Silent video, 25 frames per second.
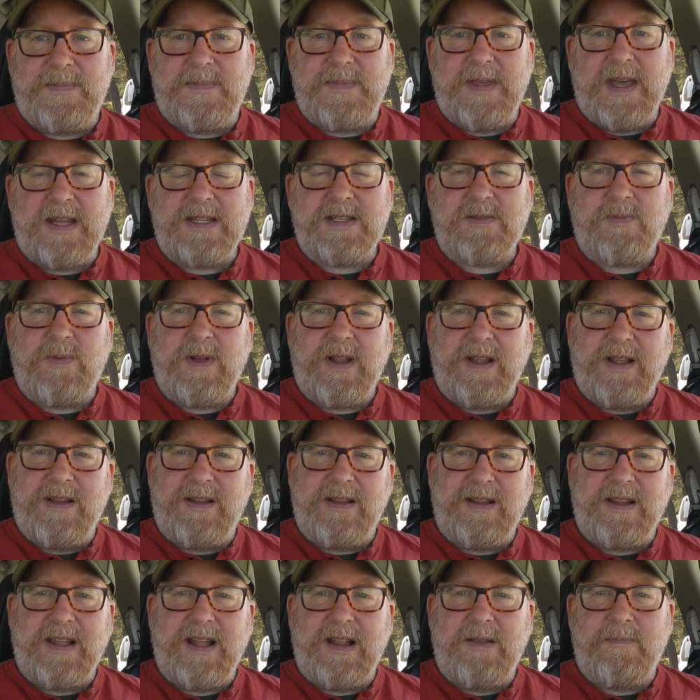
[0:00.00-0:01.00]
that's with a
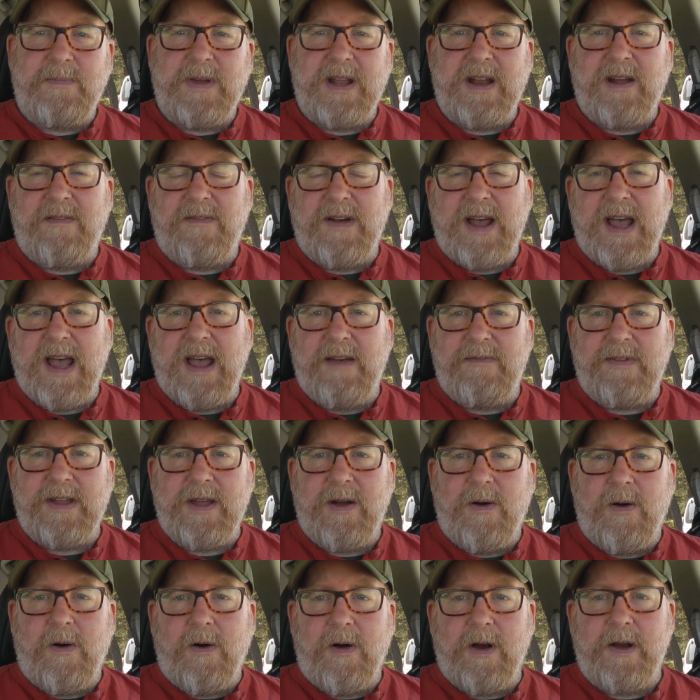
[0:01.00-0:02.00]
little bit of a heavy
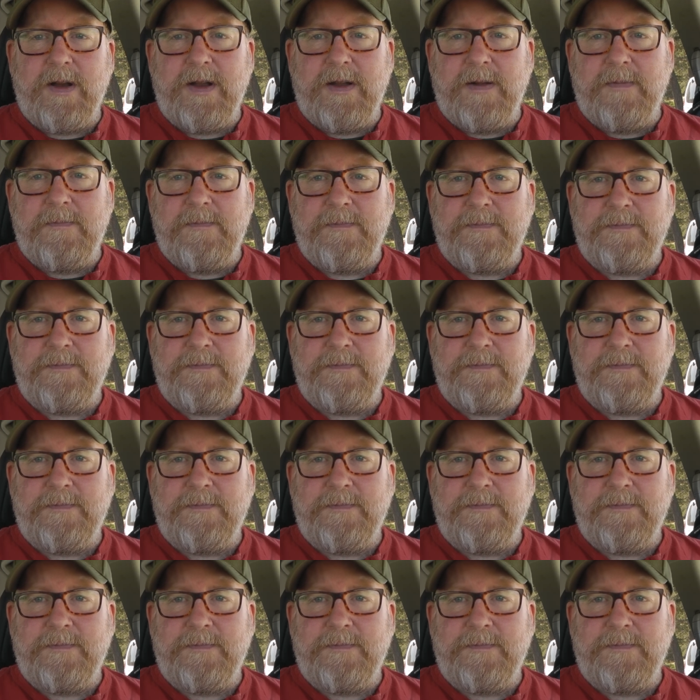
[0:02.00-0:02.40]
heart.